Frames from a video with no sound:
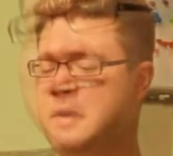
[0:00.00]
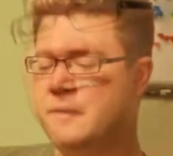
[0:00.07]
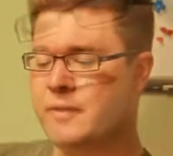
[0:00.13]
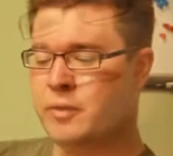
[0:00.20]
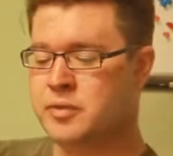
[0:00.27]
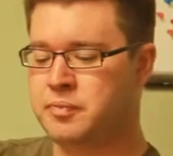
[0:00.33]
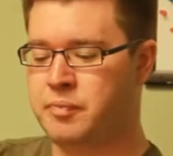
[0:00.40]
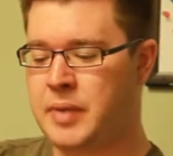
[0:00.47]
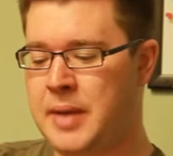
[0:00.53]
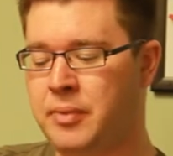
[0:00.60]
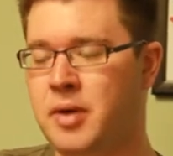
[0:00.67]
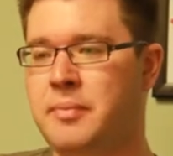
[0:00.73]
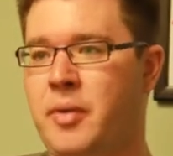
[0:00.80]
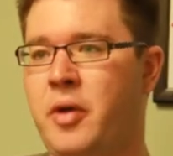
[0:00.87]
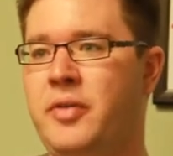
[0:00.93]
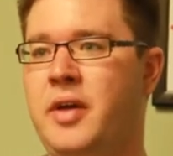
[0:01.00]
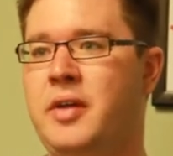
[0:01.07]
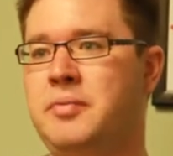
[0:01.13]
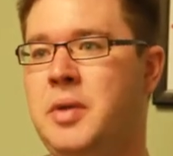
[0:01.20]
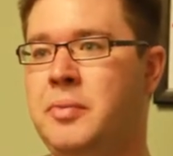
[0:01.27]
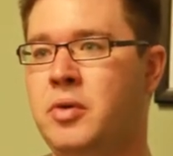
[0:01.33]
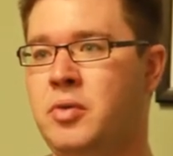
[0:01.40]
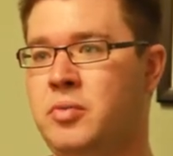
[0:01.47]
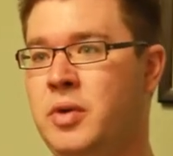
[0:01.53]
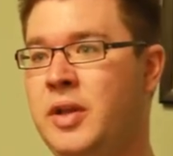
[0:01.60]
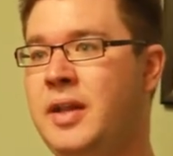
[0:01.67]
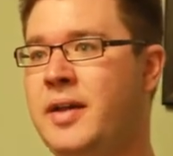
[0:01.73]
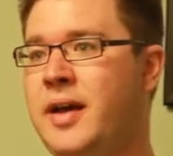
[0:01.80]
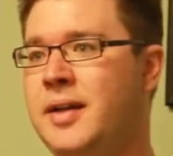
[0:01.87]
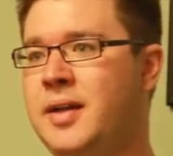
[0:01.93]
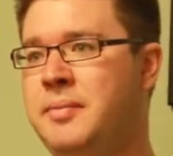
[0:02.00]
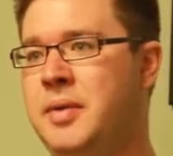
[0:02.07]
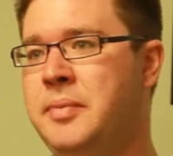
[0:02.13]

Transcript: If there was people on both sides, people who yeah. really liked it,